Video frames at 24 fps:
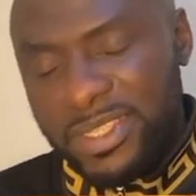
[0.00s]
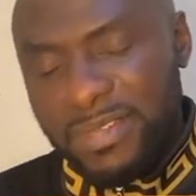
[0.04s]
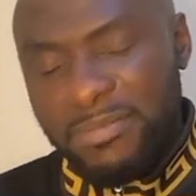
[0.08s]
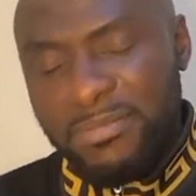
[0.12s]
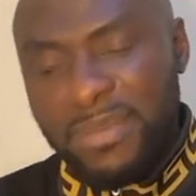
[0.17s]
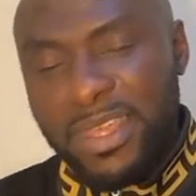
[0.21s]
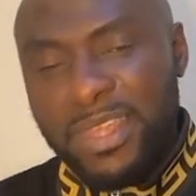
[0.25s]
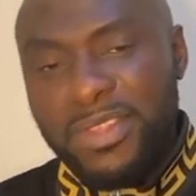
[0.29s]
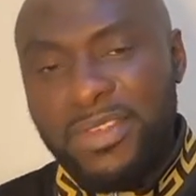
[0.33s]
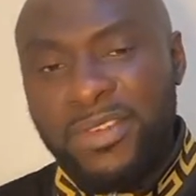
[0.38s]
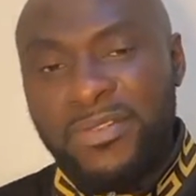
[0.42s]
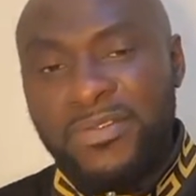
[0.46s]
the
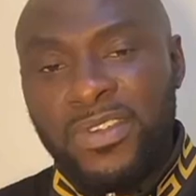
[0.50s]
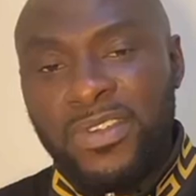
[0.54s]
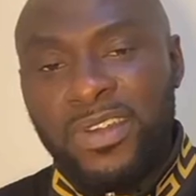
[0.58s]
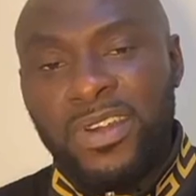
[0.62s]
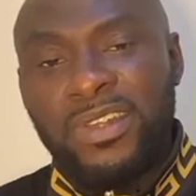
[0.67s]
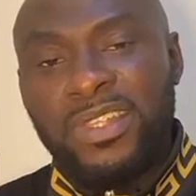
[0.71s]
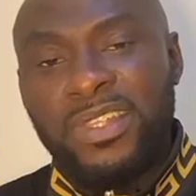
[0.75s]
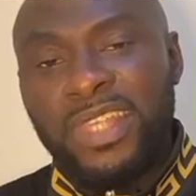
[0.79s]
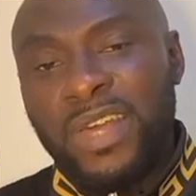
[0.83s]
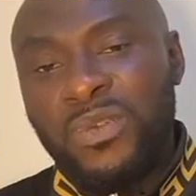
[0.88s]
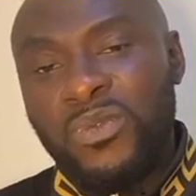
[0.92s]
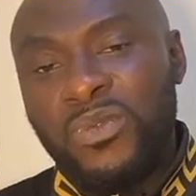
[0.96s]
man of
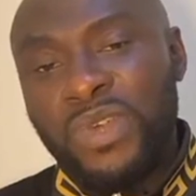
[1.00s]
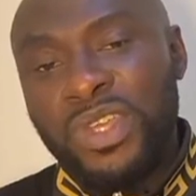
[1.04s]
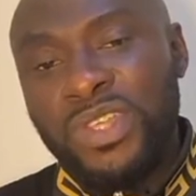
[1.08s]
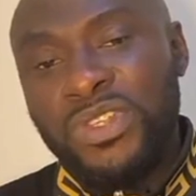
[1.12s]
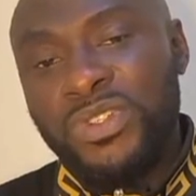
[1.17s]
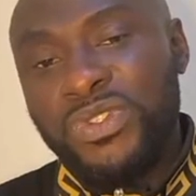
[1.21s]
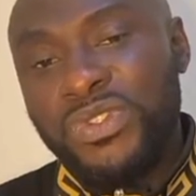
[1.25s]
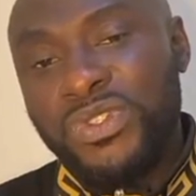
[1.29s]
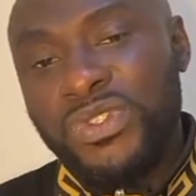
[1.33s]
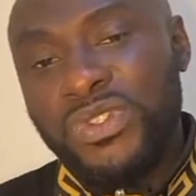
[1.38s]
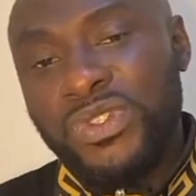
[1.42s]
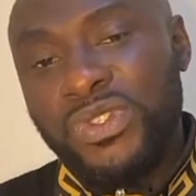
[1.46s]
God that
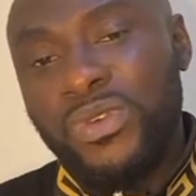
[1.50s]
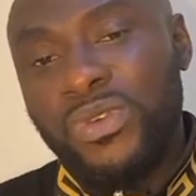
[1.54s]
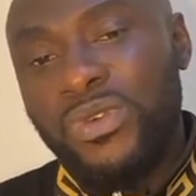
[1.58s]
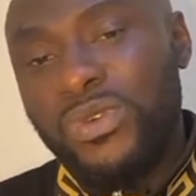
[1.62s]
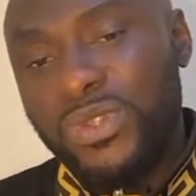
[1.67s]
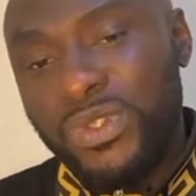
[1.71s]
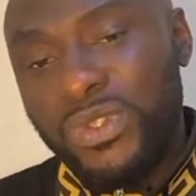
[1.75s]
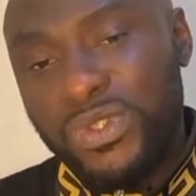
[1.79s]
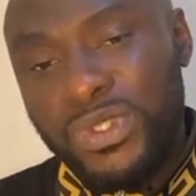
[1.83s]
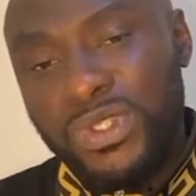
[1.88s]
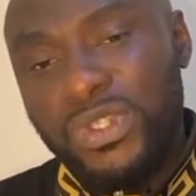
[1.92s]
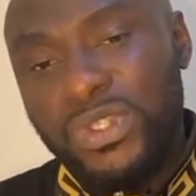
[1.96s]
when you
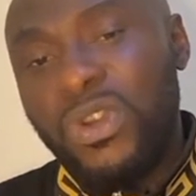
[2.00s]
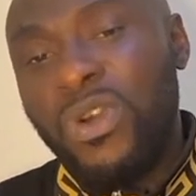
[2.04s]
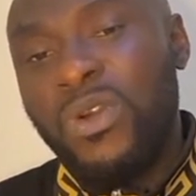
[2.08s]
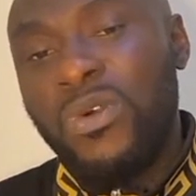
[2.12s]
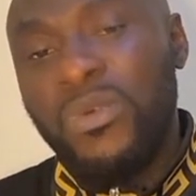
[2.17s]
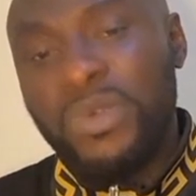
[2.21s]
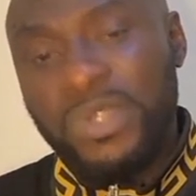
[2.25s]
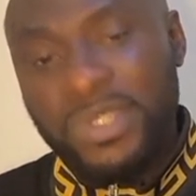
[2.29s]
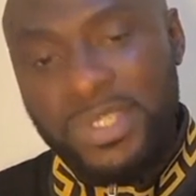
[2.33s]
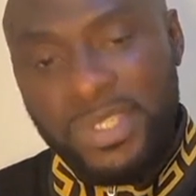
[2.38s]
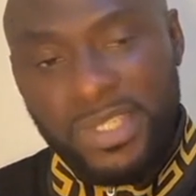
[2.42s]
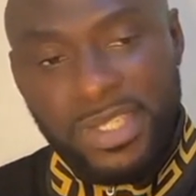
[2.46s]
sow, you
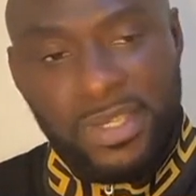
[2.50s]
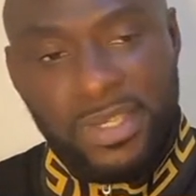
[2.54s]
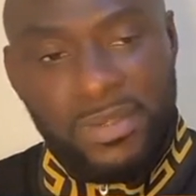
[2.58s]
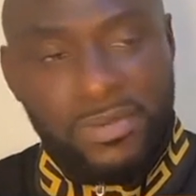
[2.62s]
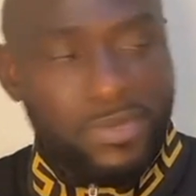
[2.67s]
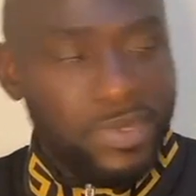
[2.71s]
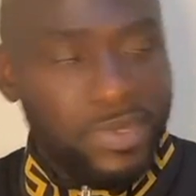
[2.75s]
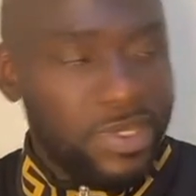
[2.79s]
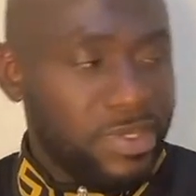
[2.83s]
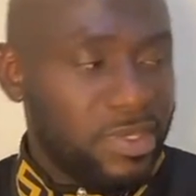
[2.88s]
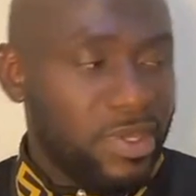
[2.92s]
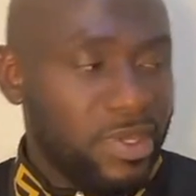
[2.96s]
always see
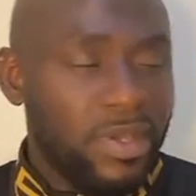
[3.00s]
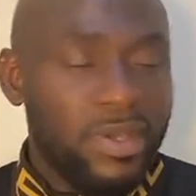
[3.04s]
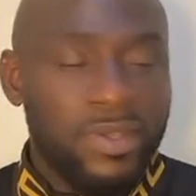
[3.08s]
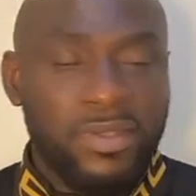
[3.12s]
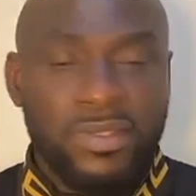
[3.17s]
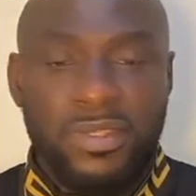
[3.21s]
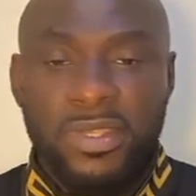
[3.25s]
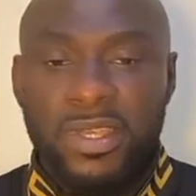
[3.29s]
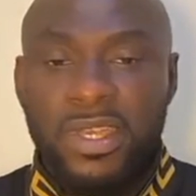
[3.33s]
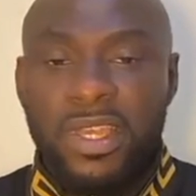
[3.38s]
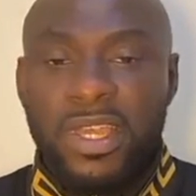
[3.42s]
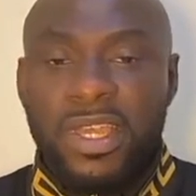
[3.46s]

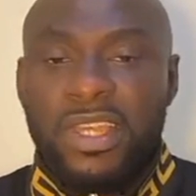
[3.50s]
return.